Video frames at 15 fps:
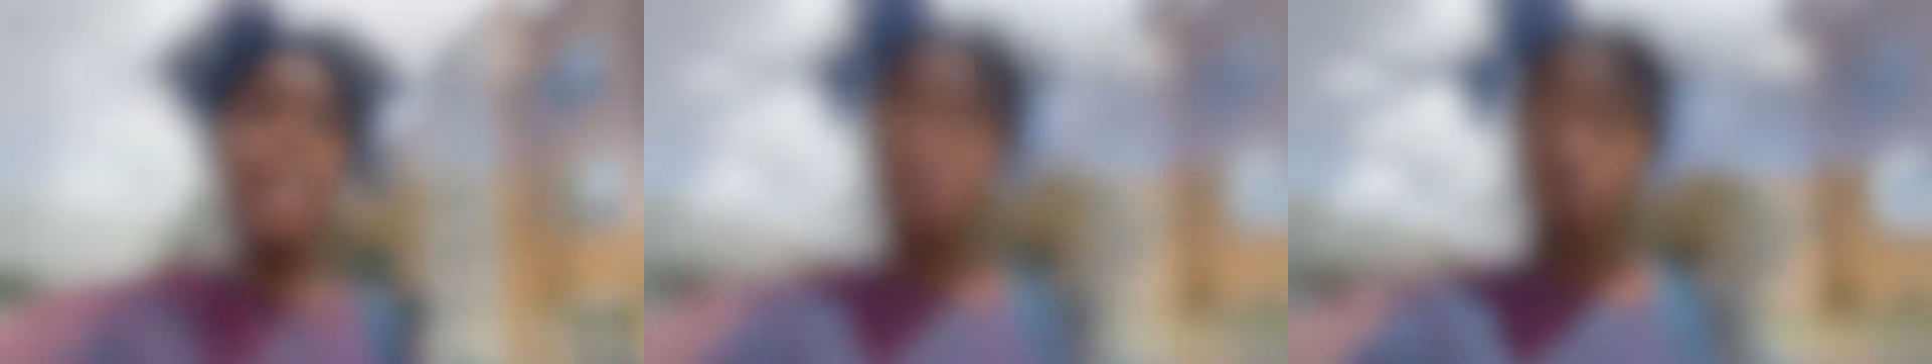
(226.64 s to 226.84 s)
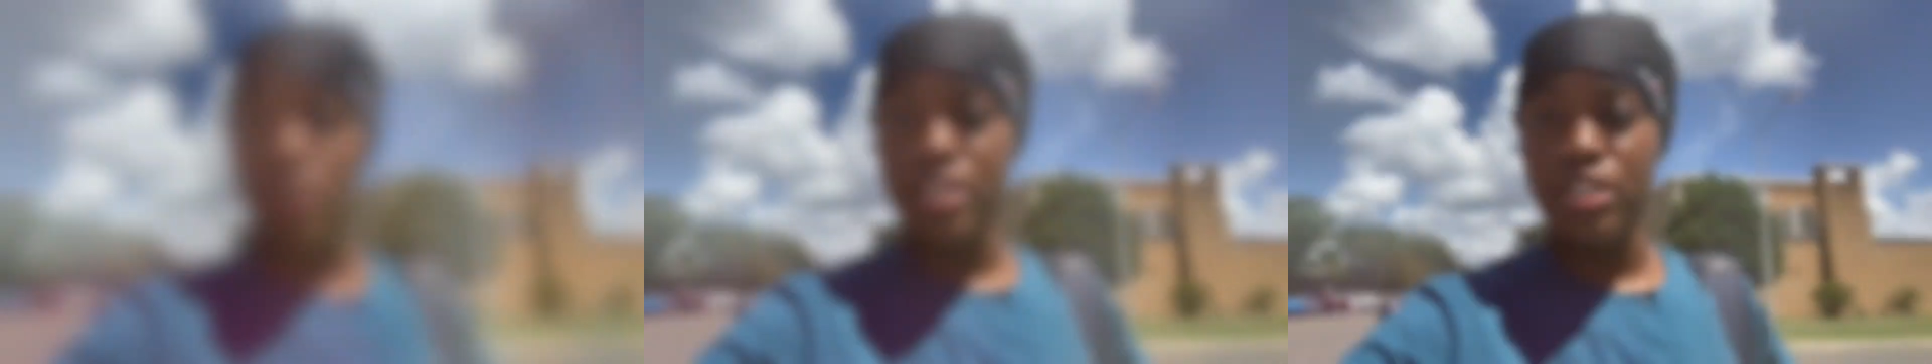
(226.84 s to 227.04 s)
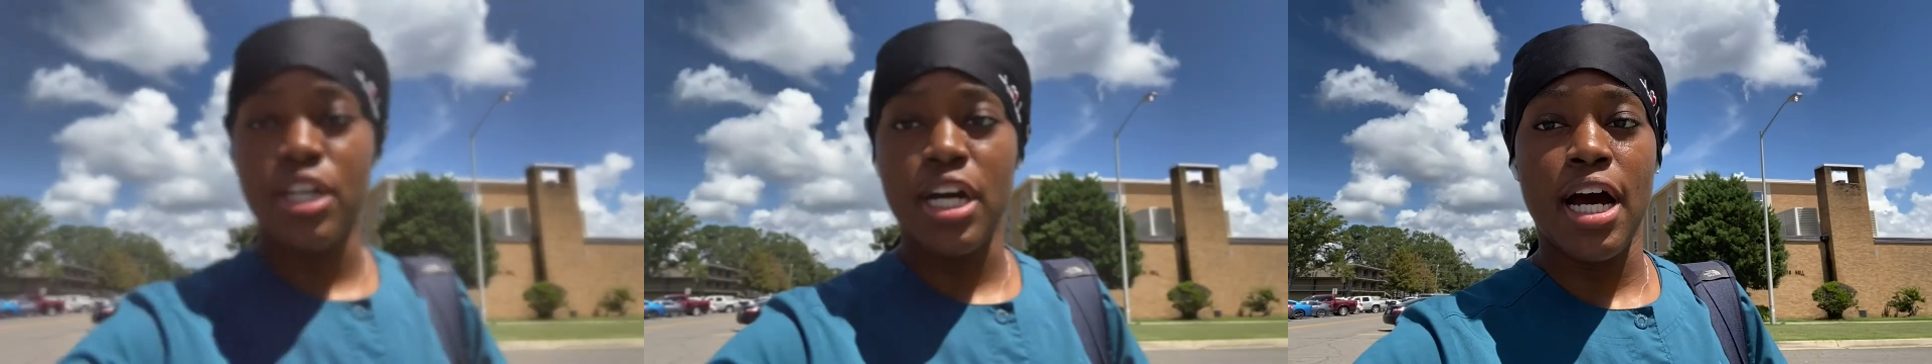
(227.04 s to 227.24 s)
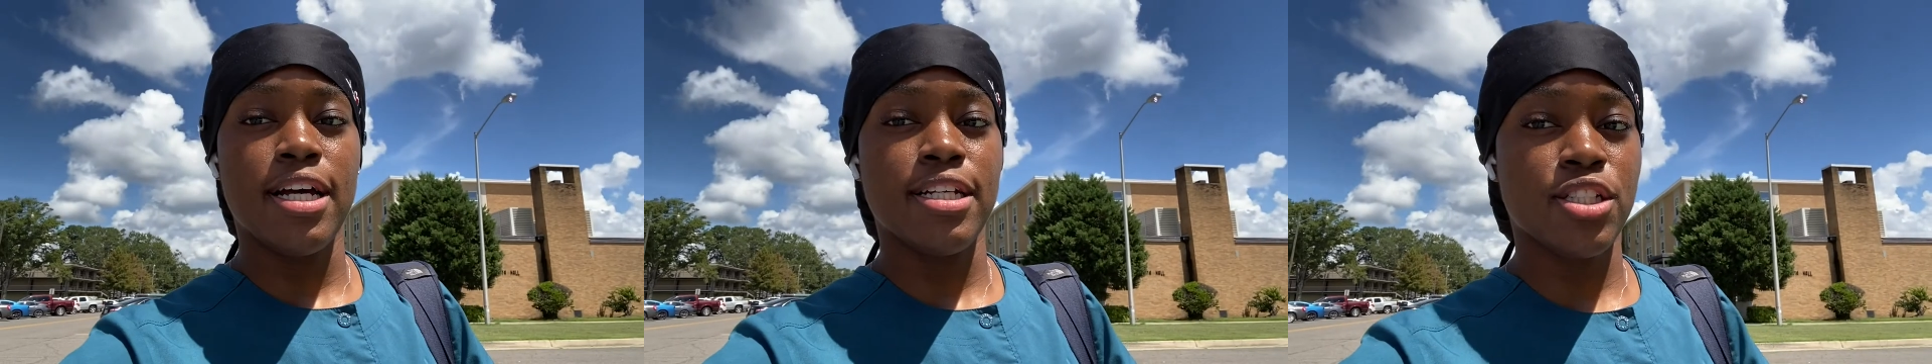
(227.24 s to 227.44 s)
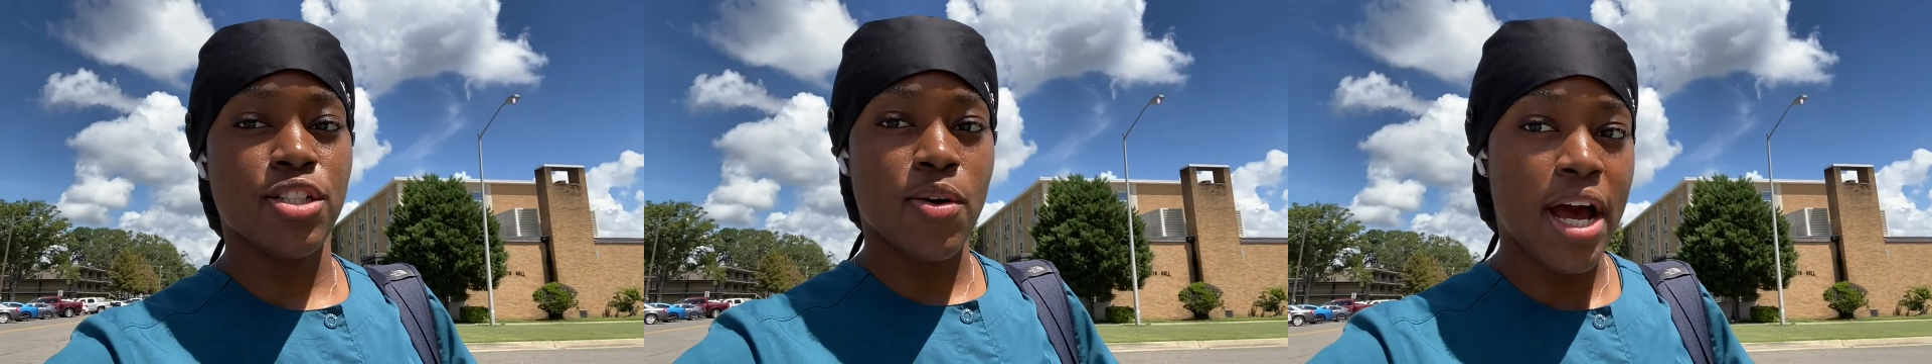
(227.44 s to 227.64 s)
All right, you
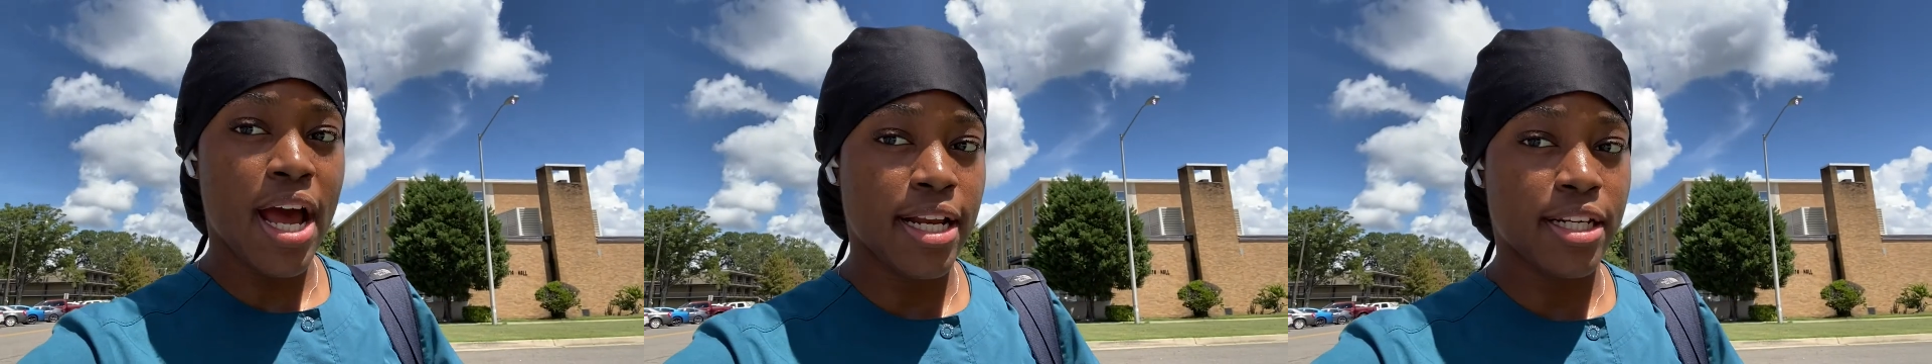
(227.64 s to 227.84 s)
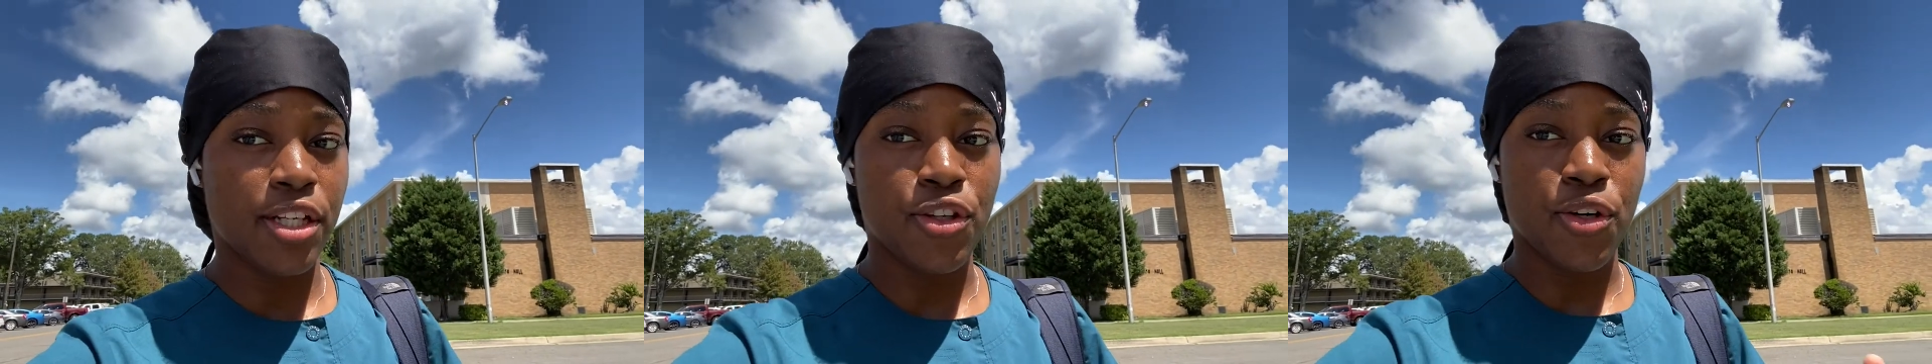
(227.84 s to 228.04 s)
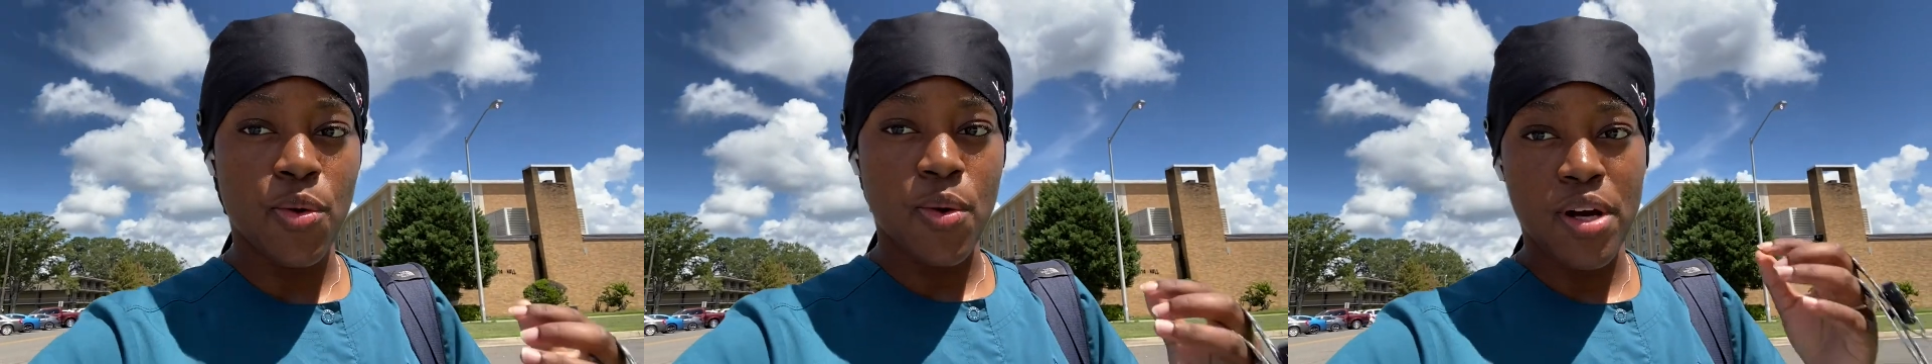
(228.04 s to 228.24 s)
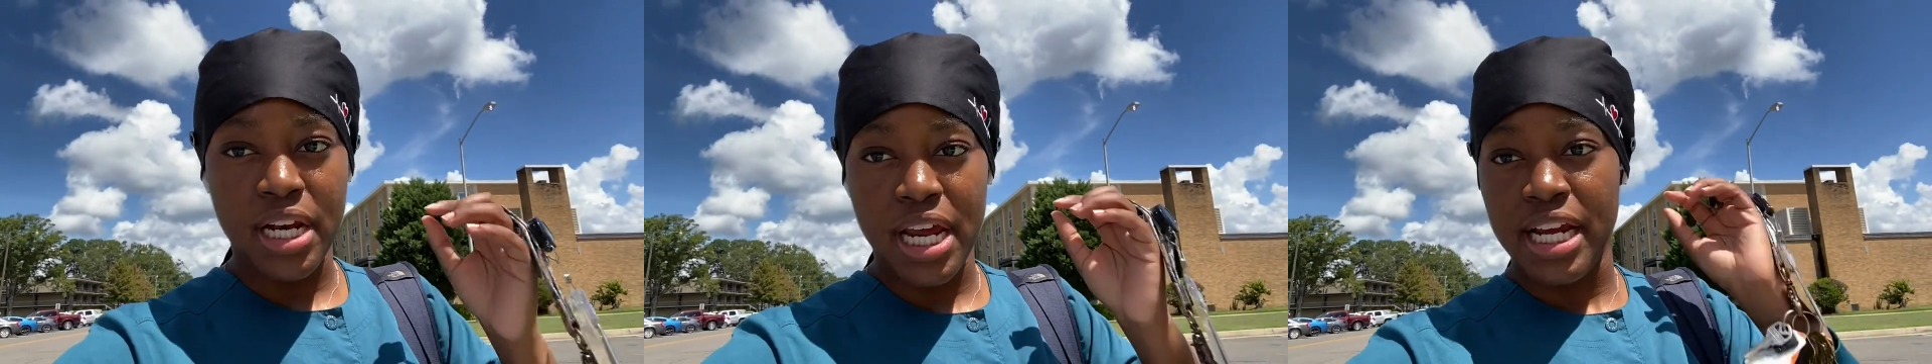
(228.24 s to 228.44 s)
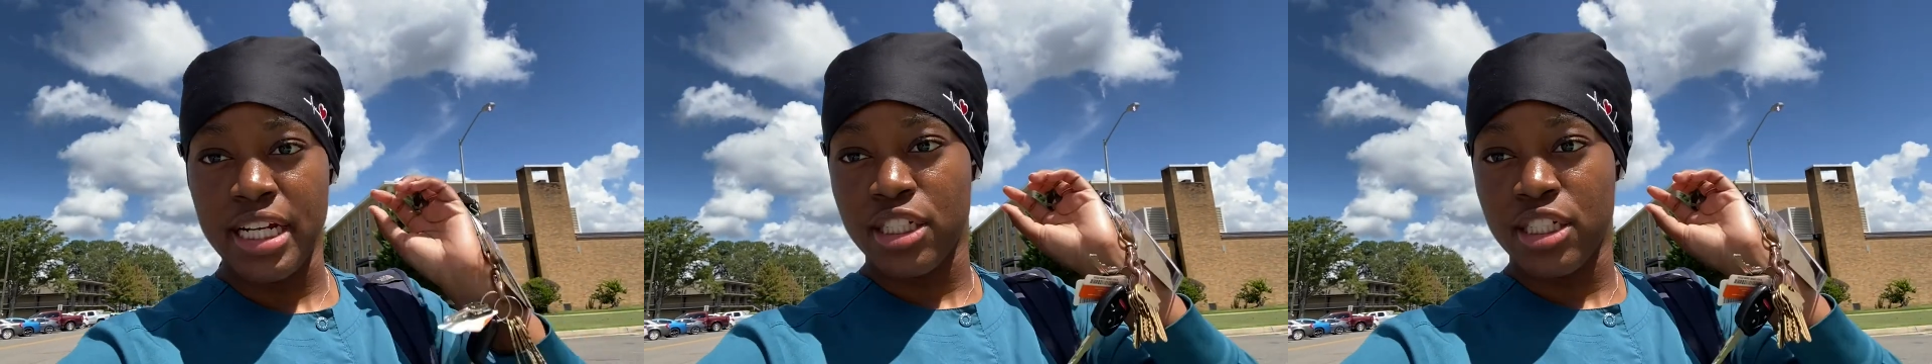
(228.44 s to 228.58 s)
guys. So I had to throw on a